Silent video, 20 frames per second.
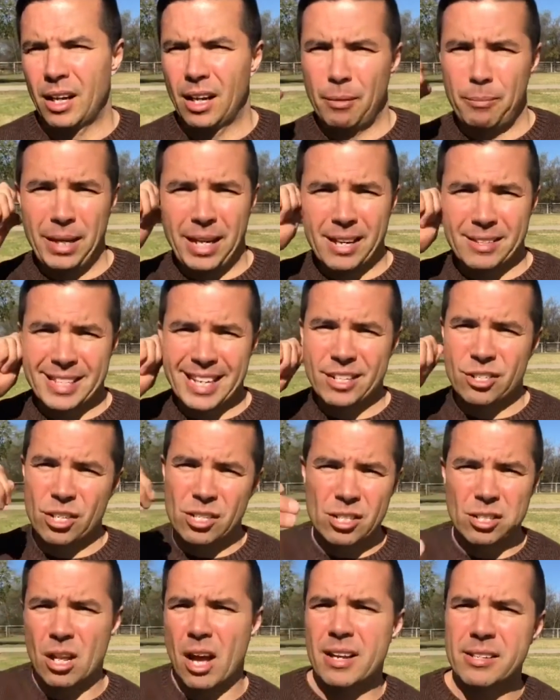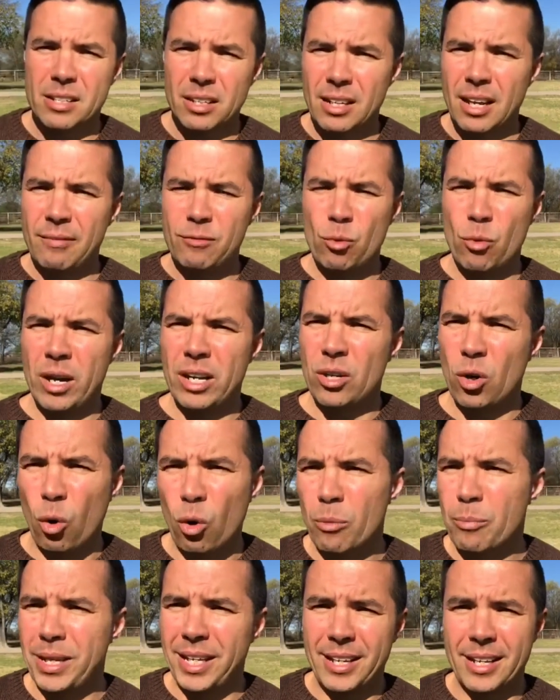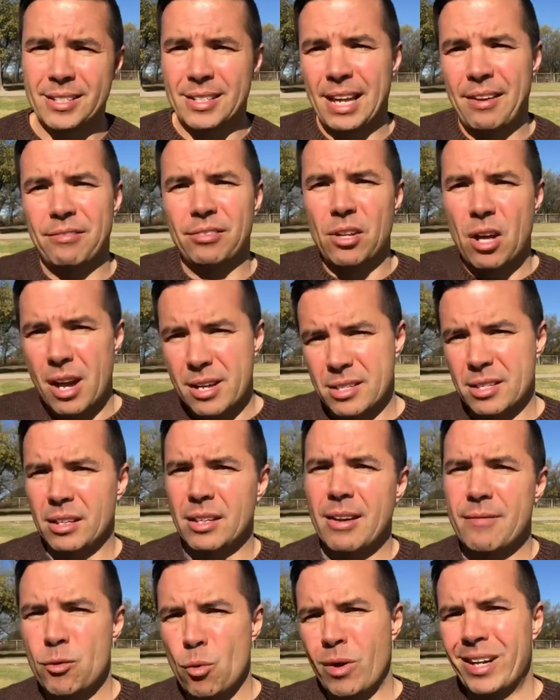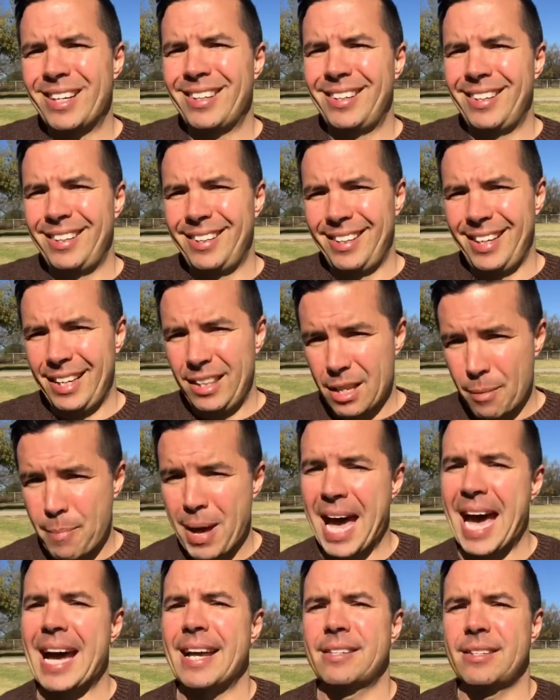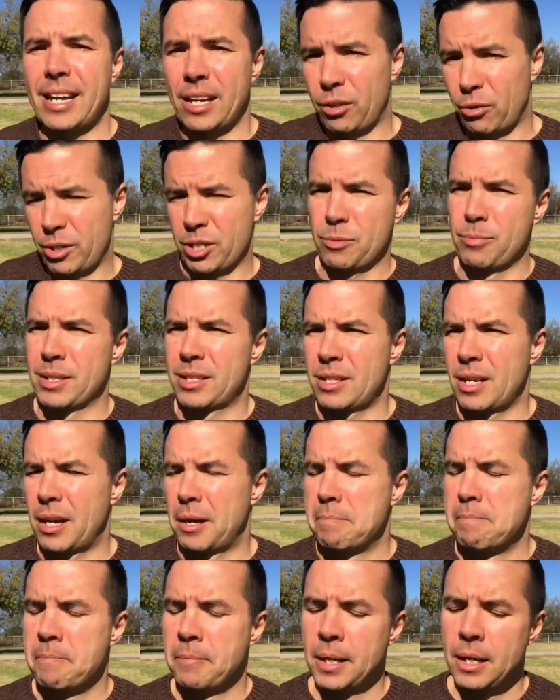Because they just lost a loved one, or because they've lost a loved one in the past at Christmas time.